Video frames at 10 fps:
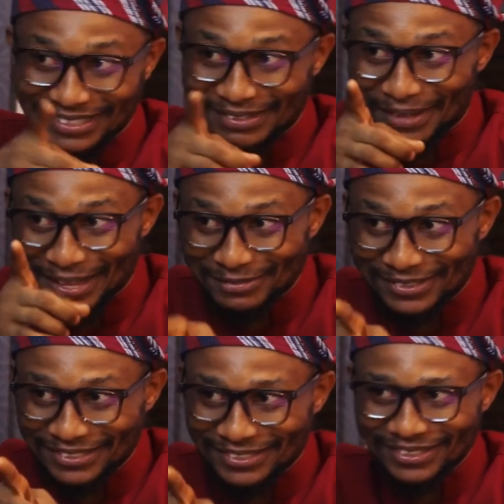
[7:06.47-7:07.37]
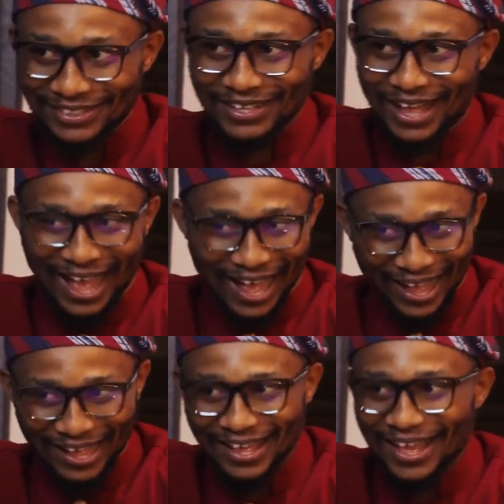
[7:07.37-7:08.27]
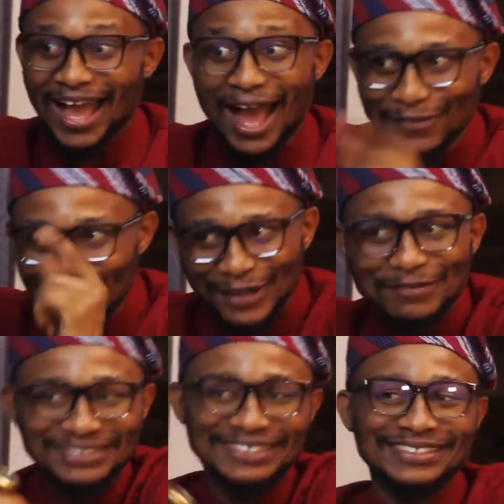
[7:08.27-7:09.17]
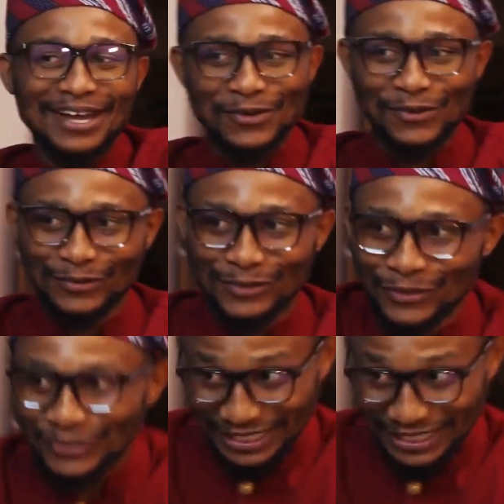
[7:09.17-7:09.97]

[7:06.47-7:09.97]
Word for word: the MC. Oh, I've called with the cycle. You know, it's